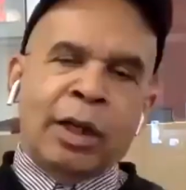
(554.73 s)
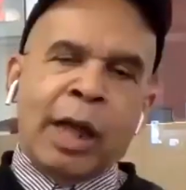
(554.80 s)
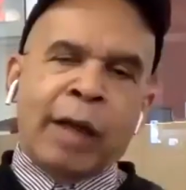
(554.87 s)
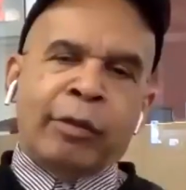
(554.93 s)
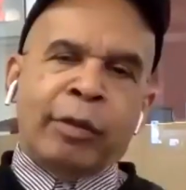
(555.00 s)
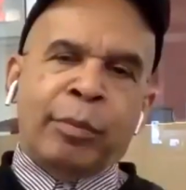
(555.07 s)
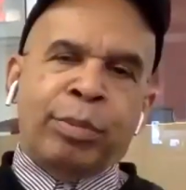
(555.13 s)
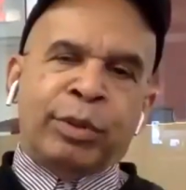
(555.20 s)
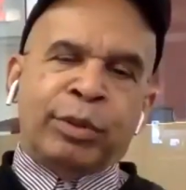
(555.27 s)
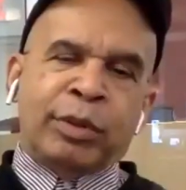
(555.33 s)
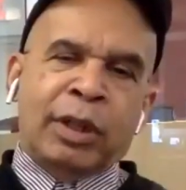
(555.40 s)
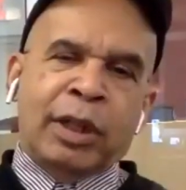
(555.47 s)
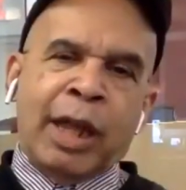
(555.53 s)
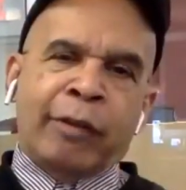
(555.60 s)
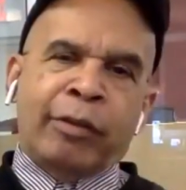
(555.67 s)
an
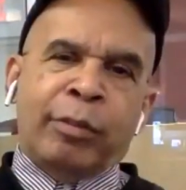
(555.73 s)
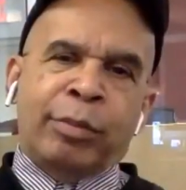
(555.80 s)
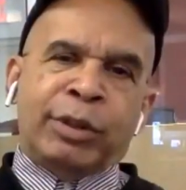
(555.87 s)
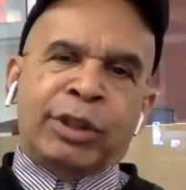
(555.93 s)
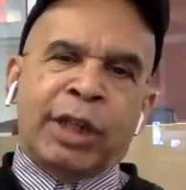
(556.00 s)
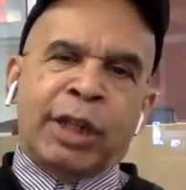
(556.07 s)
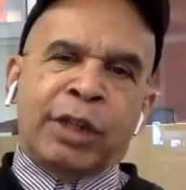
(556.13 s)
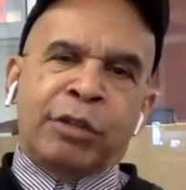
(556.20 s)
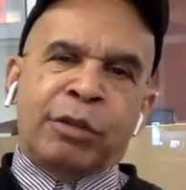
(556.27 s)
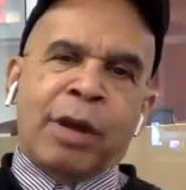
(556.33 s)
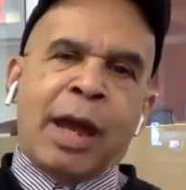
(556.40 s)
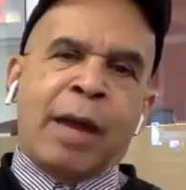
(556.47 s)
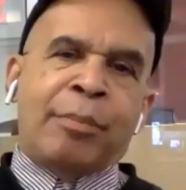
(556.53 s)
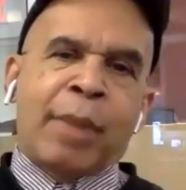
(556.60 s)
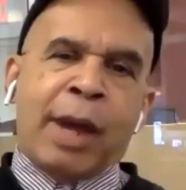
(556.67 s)
11%
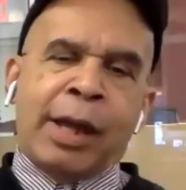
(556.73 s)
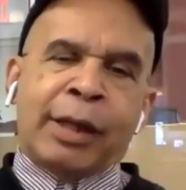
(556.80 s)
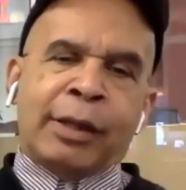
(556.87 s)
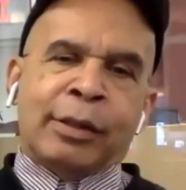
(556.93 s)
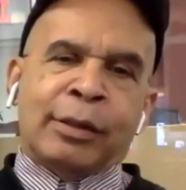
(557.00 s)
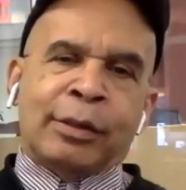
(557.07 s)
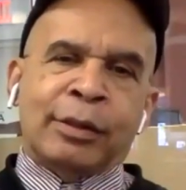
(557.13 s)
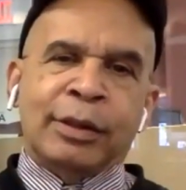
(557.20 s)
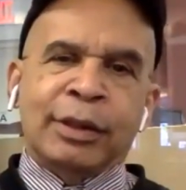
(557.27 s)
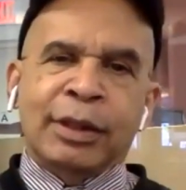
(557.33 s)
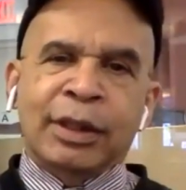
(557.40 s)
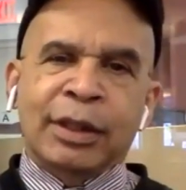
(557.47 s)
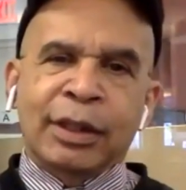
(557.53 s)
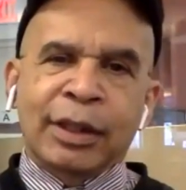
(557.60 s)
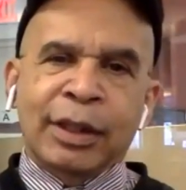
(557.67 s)
drop, Michael,
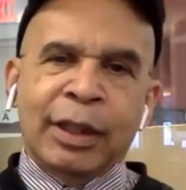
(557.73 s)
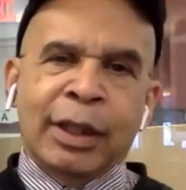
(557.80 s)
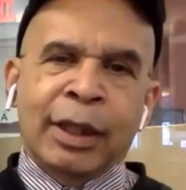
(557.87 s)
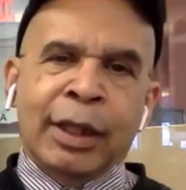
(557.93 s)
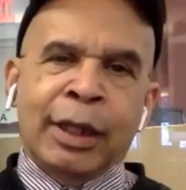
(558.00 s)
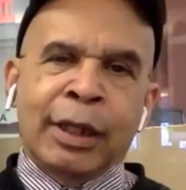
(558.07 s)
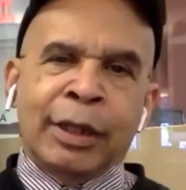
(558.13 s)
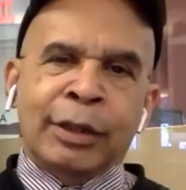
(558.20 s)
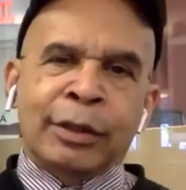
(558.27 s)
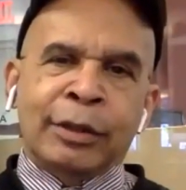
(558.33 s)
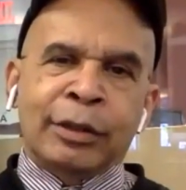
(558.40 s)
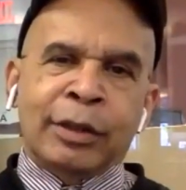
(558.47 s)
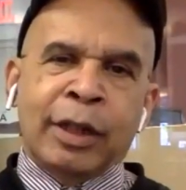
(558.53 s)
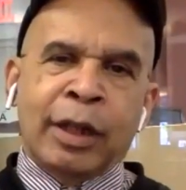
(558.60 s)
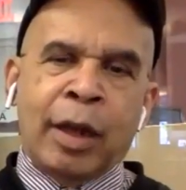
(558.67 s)

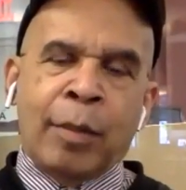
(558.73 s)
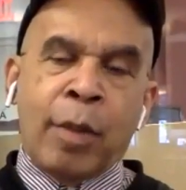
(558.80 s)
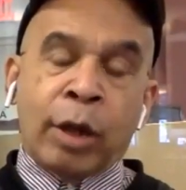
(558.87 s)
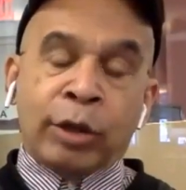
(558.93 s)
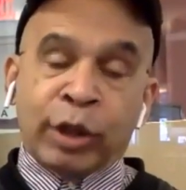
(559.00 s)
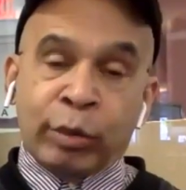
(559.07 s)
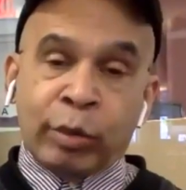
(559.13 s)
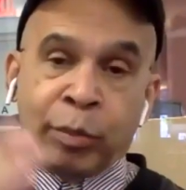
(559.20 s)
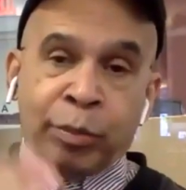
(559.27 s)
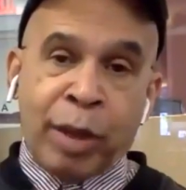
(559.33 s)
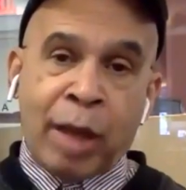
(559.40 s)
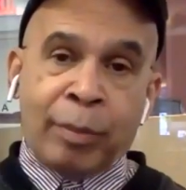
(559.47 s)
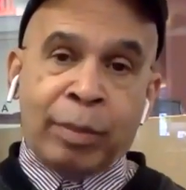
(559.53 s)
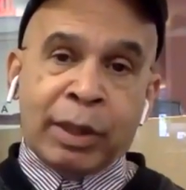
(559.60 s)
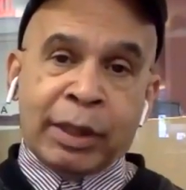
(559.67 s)
and amongst the
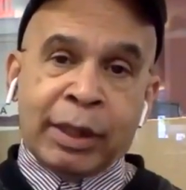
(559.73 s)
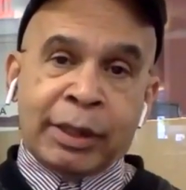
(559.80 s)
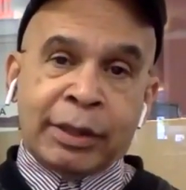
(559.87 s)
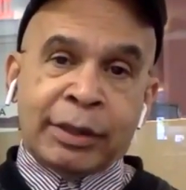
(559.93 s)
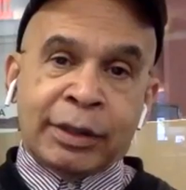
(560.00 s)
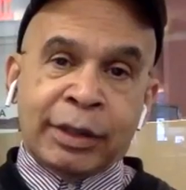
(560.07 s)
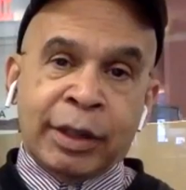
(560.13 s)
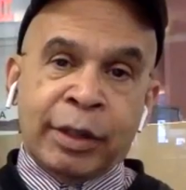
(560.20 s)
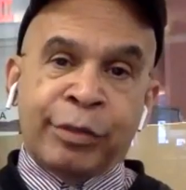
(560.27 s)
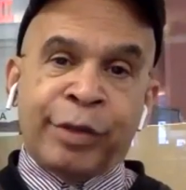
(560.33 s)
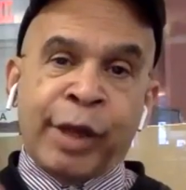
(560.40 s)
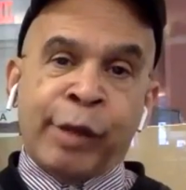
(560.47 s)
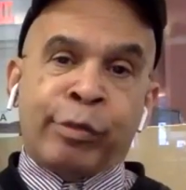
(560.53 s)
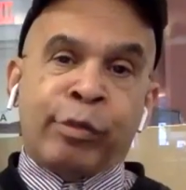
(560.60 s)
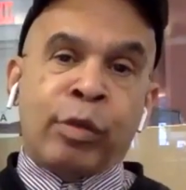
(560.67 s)
Republicans in
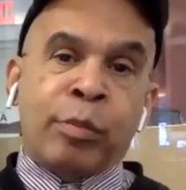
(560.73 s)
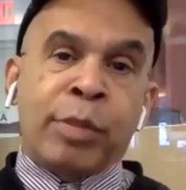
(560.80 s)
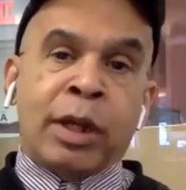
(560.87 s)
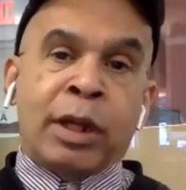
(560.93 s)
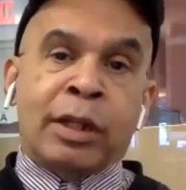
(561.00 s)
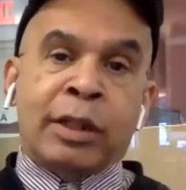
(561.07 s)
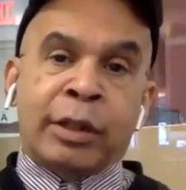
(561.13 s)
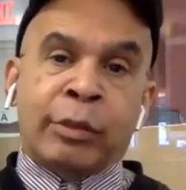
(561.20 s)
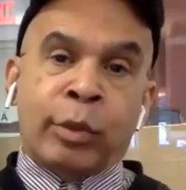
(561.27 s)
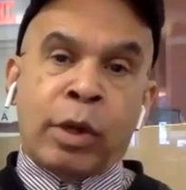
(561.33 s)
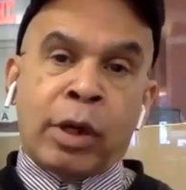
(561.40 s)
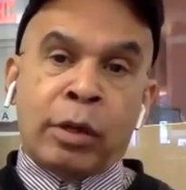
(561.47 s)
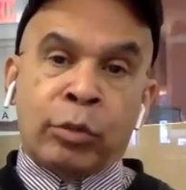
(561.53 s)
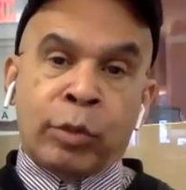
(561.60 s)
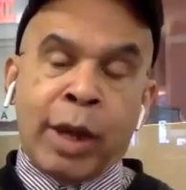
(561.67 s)
favorability
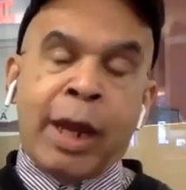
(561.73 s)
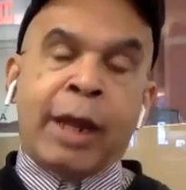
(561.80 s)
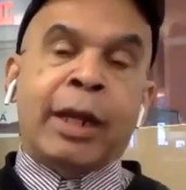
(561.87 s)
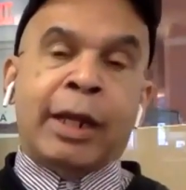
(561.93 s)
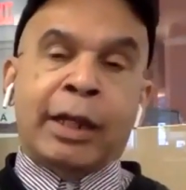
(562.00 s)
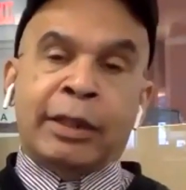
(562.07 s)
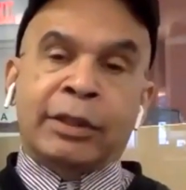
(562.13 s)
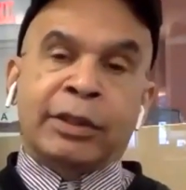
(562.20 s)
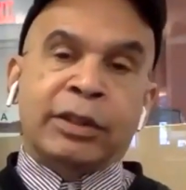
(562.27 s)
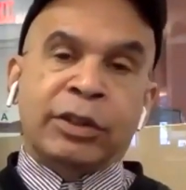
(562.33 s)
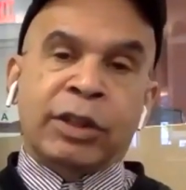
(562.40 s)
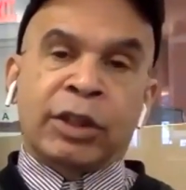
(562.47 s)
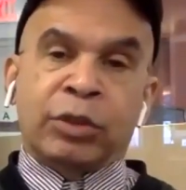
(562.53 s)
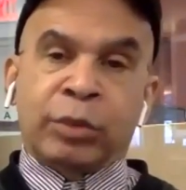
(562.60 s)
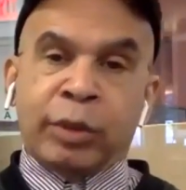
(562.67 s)
ratings
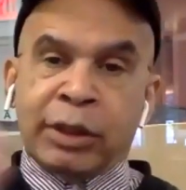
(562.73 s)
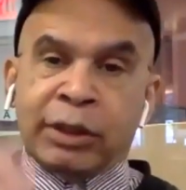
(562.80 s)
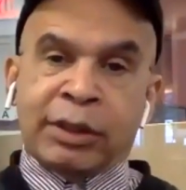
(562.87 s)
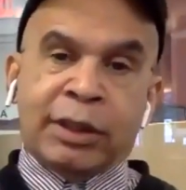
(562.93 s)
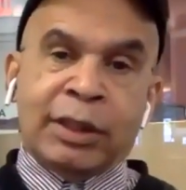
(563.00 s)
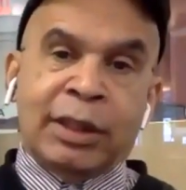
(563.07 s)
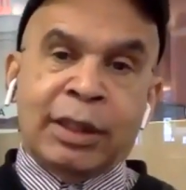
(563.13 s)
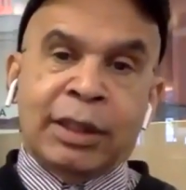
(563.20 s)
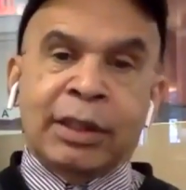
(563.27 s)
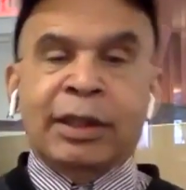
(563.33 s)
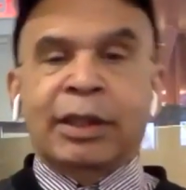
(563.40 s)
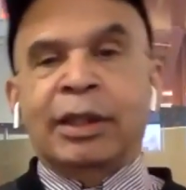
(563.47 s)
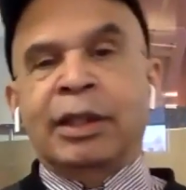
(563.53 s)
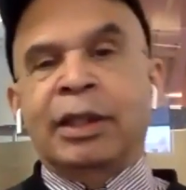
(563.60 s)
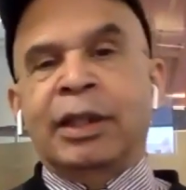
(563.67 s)
just recently,
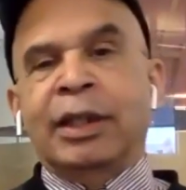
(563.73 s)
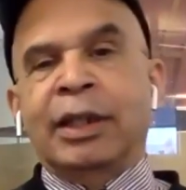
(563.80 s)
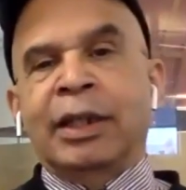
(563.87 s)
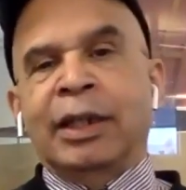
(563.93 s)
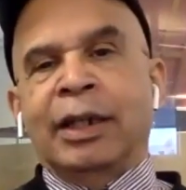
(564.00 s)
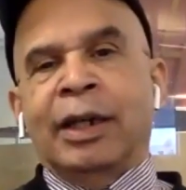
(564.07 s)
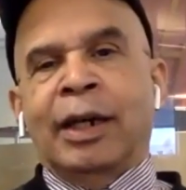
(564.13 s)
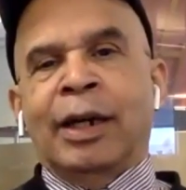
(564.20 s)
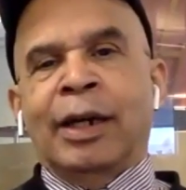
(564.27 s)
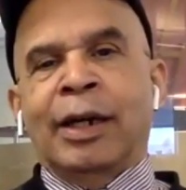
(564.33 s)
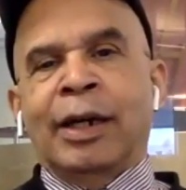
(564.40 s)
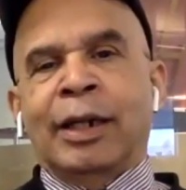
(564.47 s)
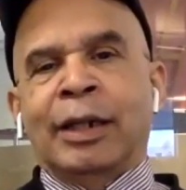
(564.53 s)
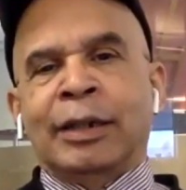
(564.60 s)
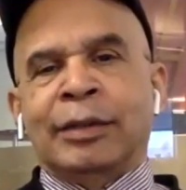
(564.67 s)

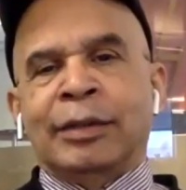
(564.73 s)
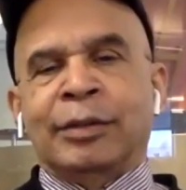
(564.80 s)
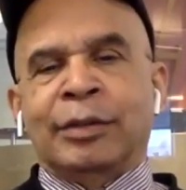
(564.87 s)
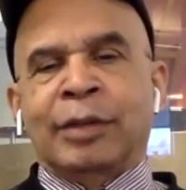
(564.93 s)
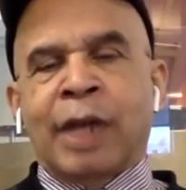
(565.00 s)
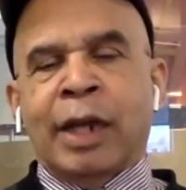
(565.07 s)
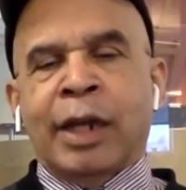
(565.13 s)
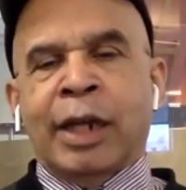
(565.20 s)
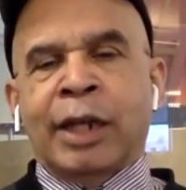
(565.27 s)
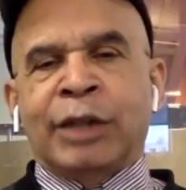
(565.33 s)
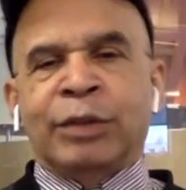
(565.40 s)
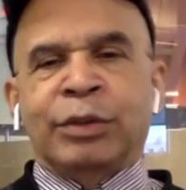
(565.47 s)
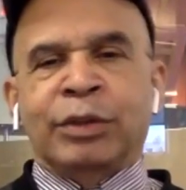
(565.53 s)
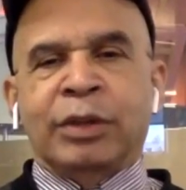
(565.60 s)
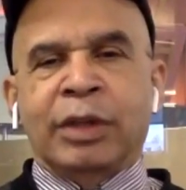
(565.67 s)
I guess,
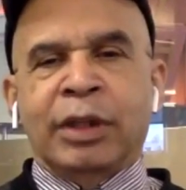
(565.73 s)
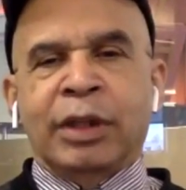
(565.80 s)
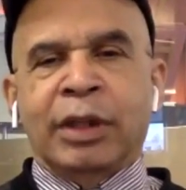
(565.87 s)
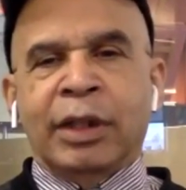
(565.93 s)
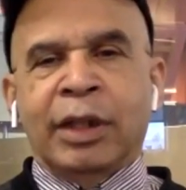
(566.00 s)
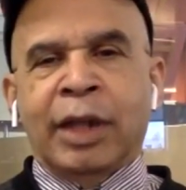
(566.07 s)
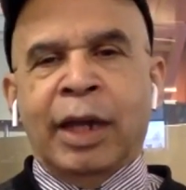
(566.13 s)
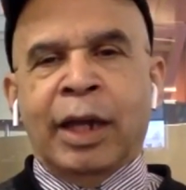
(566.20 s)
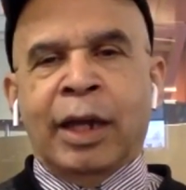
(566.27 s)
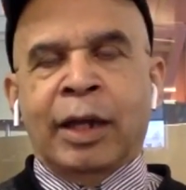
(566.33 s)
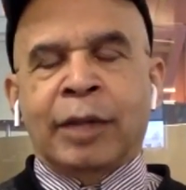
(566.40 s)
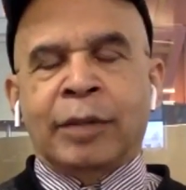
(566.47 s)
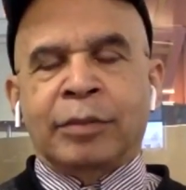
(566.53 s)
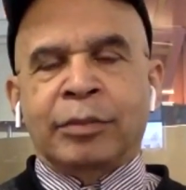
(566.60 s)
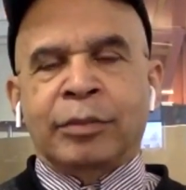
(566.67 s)

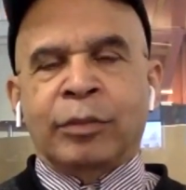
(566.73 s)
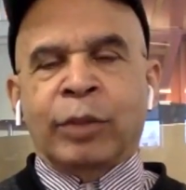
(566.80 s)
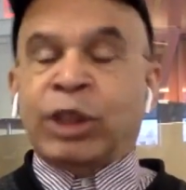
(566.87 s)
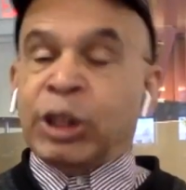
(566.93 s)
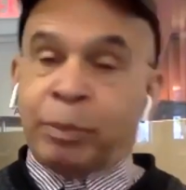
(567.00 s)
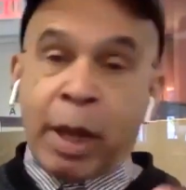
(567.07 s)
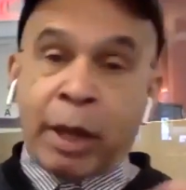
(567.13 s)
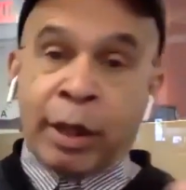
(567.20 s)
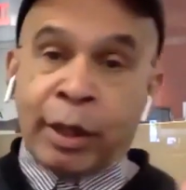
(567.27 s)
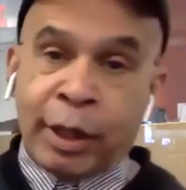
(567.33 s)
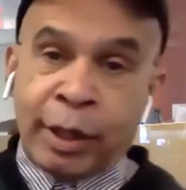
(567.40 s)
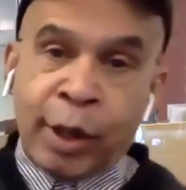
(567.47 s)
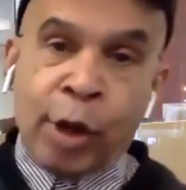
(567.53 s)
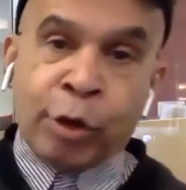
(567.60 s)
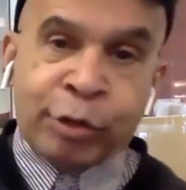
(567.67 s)
which is better
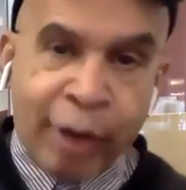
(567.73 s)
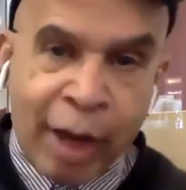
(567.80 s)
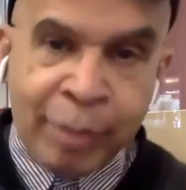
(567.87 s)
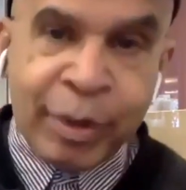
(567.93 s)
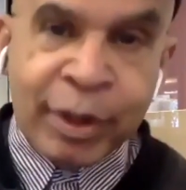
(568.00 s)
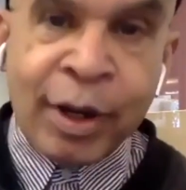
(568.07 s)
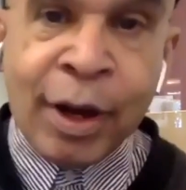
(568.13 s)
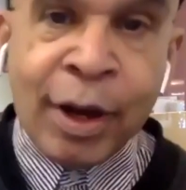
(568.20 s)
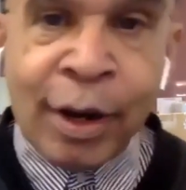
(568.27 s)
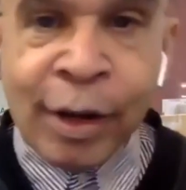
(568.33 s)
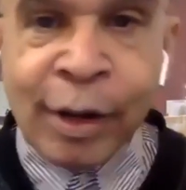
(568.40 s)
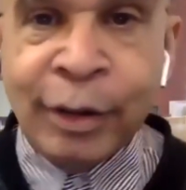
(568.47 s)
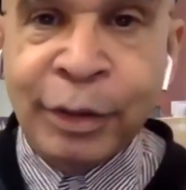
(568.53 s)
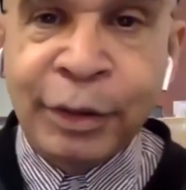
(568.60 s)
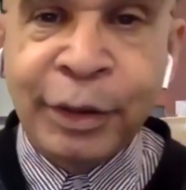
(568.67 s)
than no drop at
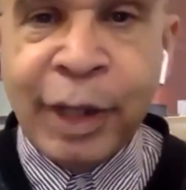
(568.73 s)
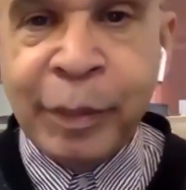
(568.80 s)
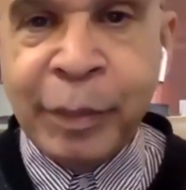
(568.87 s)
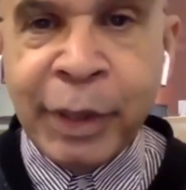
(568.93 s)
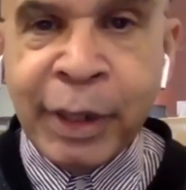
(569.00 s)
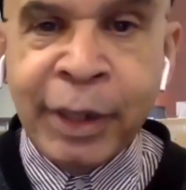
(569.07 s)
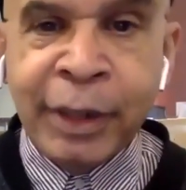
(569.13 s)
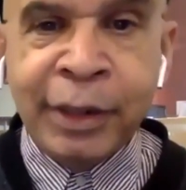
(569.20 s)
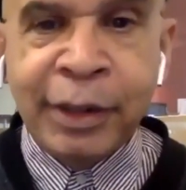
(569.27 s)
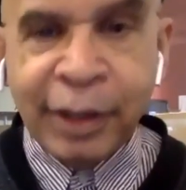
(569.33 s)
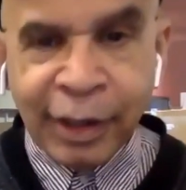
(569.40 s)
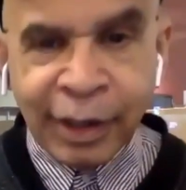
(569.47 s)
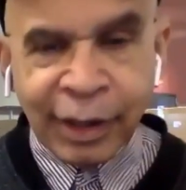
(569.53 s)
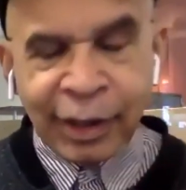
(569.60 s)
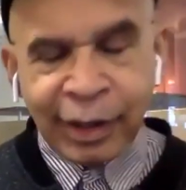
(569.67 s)
all. I mean,